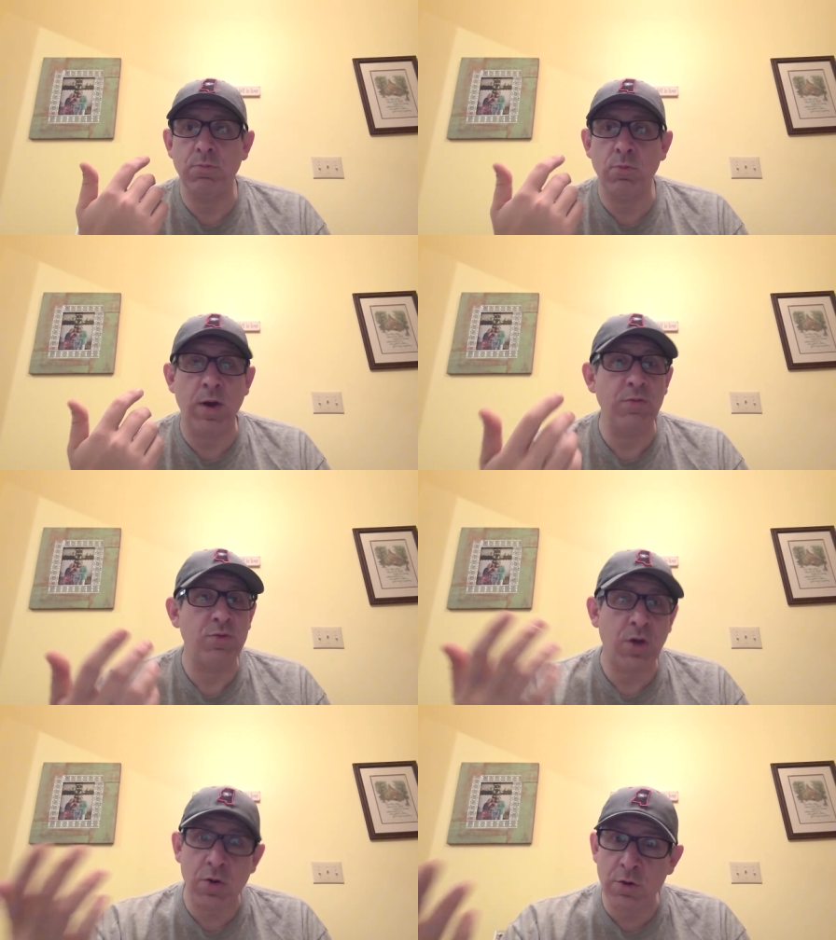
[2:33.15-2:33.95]
wife's
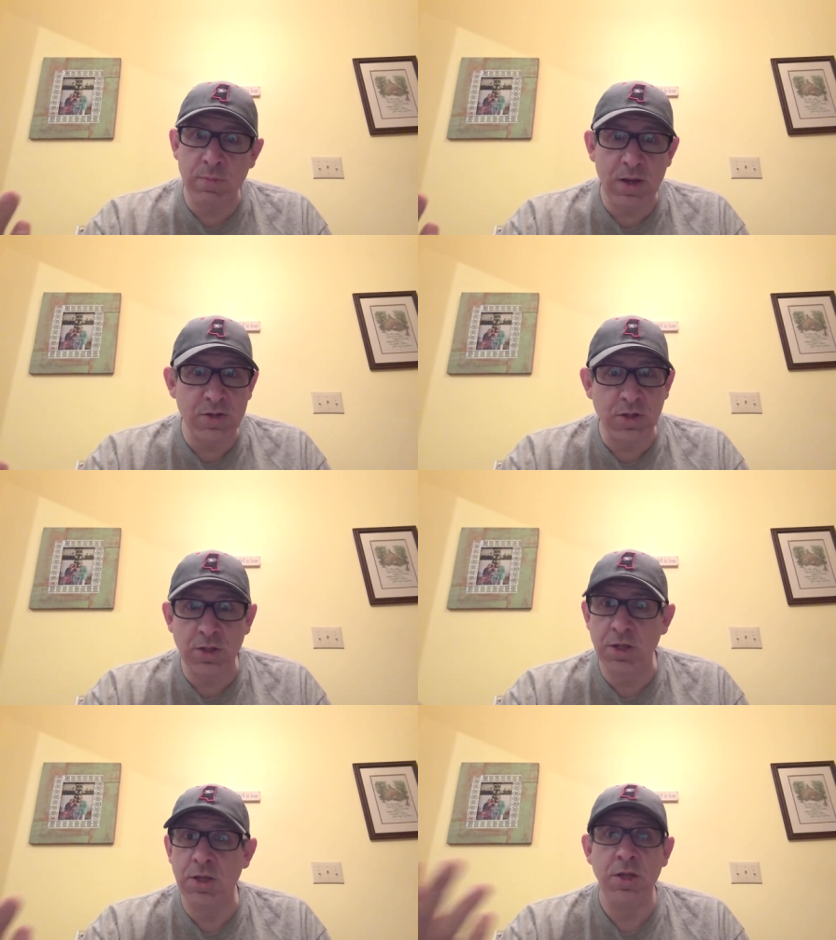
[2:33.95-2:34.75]
daughter
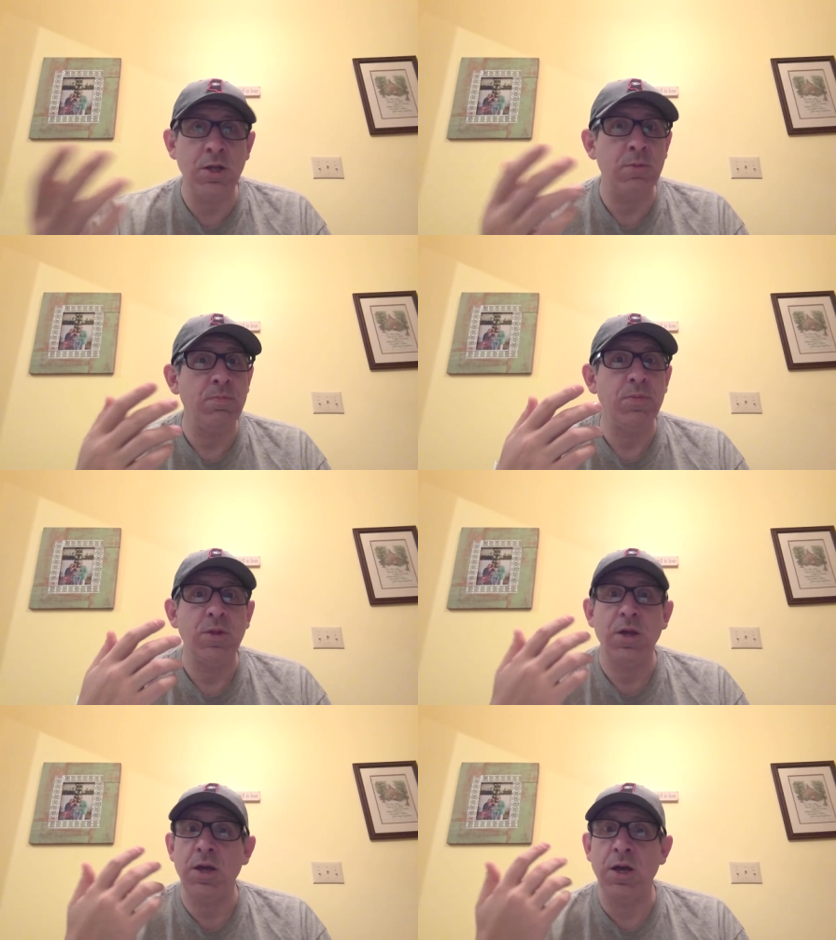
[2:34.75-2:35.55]
basically
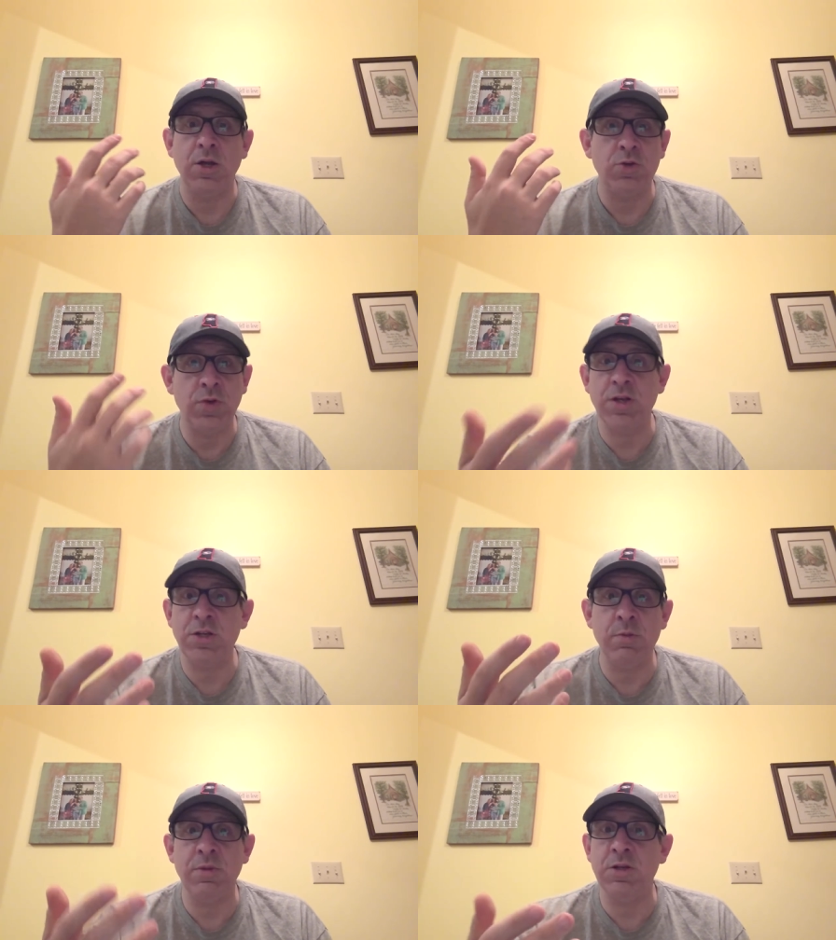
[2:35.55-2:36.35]
uh, tricked
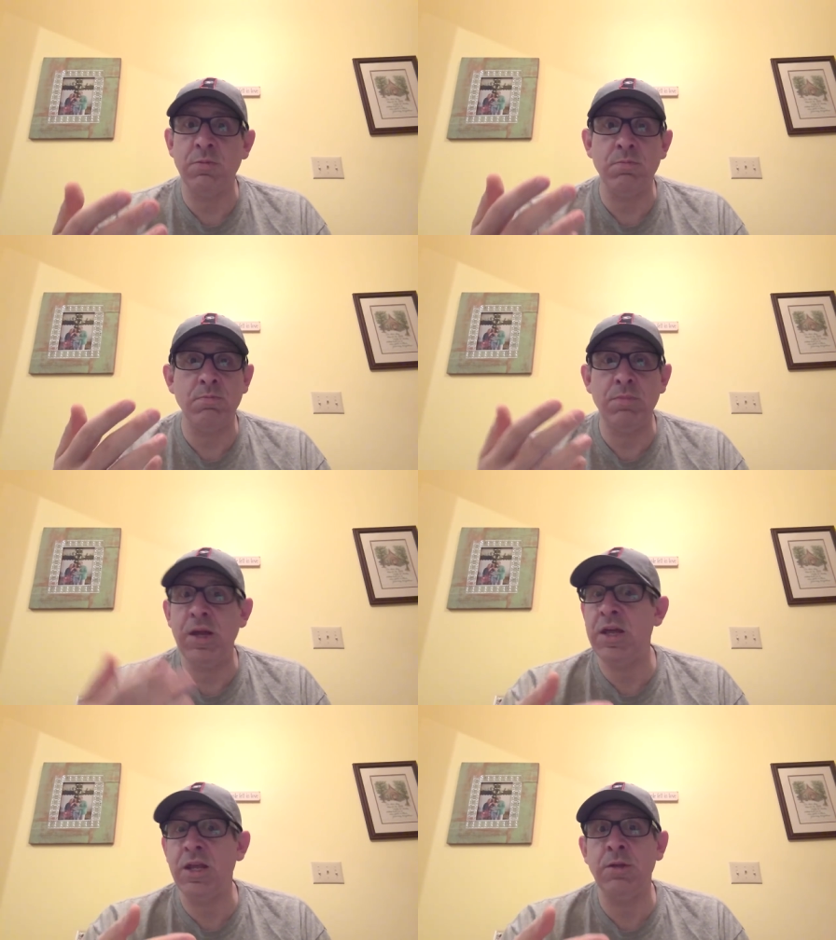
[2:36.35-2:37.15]
him into
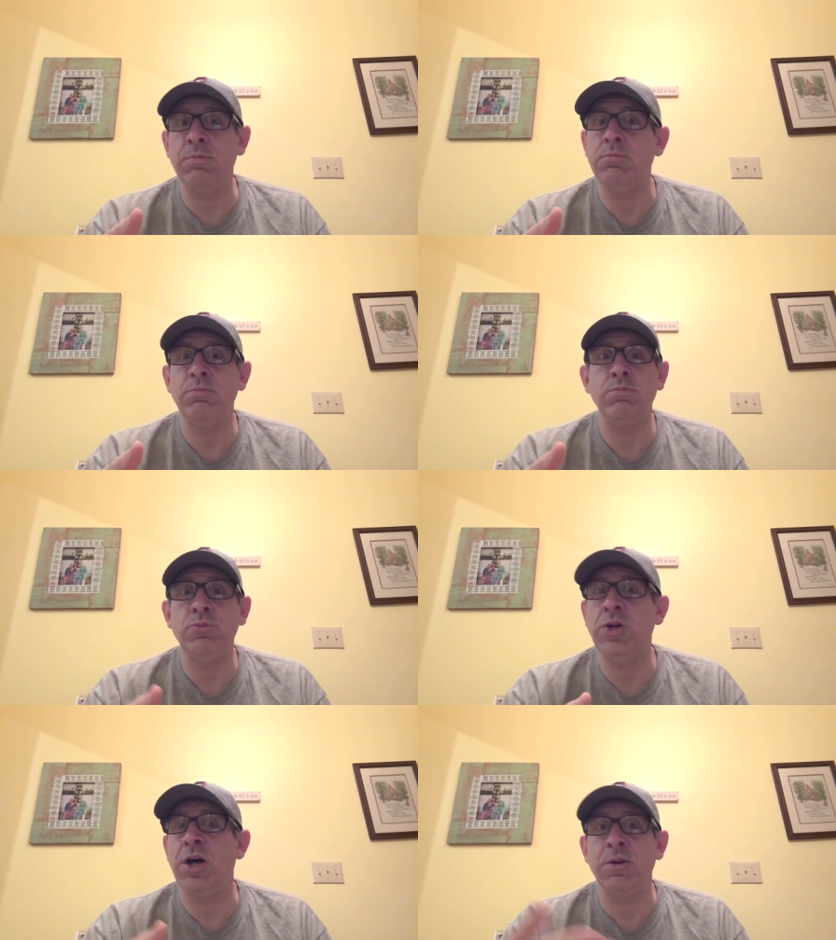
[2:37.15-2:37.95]
beheading
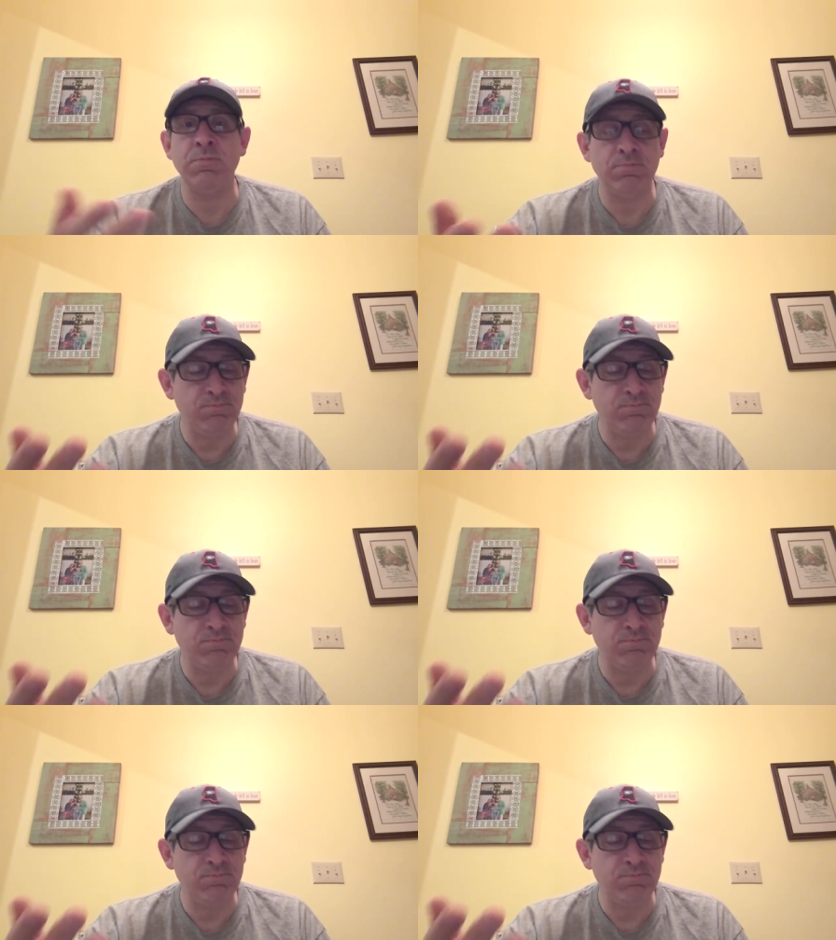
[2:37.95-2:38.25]
John.